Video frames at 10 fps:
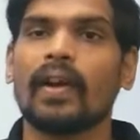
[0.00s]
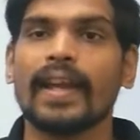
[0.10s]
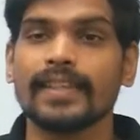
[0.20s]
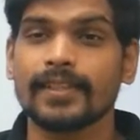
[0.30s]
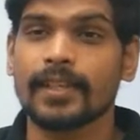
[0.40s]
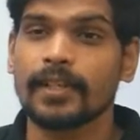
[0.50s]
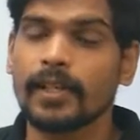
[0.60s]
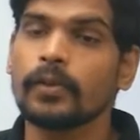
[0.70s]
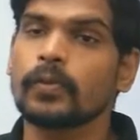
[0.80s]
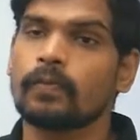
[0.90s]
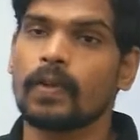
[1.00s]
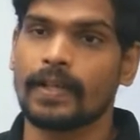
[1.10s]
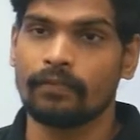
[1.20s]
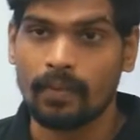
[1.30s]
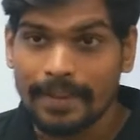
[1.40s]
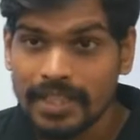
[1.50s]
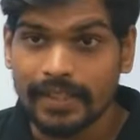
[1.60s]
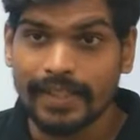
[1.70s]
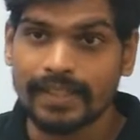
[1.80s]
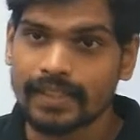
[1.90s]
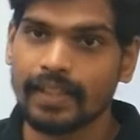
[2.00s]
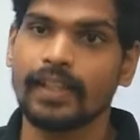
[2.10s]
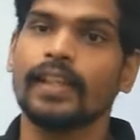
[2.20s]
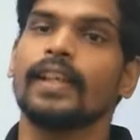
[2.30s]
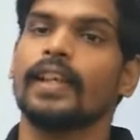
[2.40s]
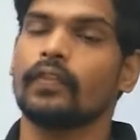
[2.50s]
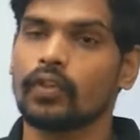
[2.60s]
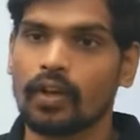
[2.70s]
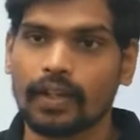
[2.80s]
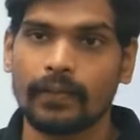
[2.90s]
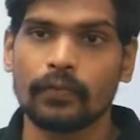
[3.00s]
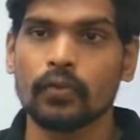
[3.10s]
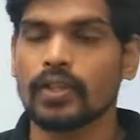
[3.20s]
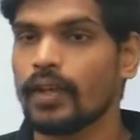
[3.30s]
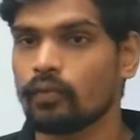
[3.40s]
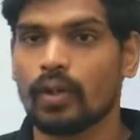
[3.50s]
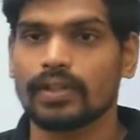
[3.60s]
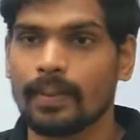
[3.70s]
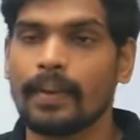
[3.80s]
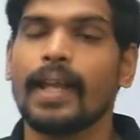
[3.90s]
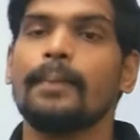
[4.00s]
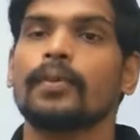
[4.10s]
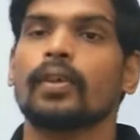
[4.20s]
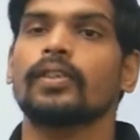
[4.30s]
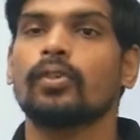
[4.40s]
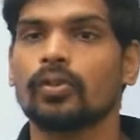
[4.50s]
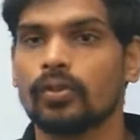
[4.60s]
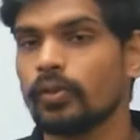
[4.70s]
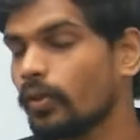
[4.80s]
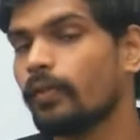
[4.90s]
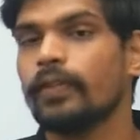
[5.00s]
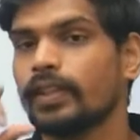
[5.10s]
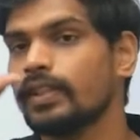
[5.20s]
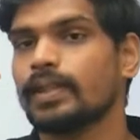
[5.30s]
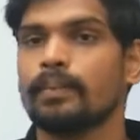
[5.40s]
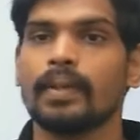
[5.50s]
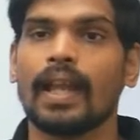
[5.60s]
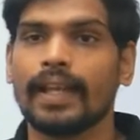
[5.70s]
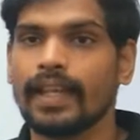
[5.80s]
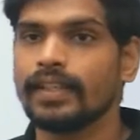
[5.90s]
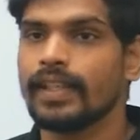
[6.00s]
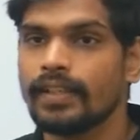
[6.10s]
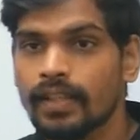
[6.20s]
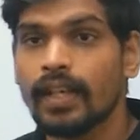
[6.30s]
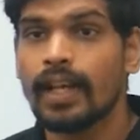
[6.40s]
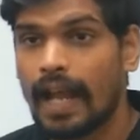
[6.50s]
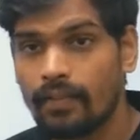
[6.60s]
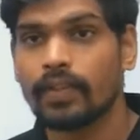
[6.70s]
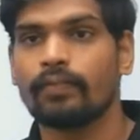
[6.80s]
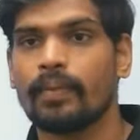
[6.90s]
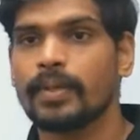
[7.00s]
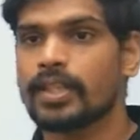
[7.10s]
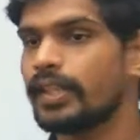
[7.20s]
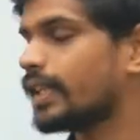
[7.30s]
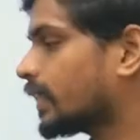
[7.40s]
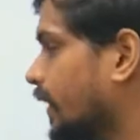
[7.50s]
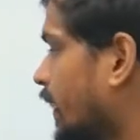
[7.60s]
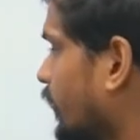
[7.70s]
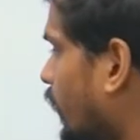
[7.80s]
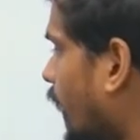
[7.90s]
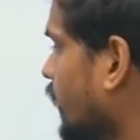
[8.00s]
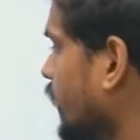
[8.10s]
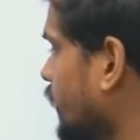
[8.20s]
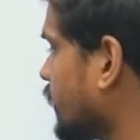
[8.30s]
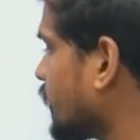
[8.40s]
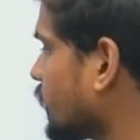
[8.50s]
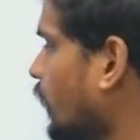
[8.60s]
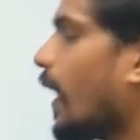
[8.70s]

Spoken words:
of I is generally used for information desk. If you are confused and want some help, you can go, you look for the symbol I and then have information desk there. And finally this is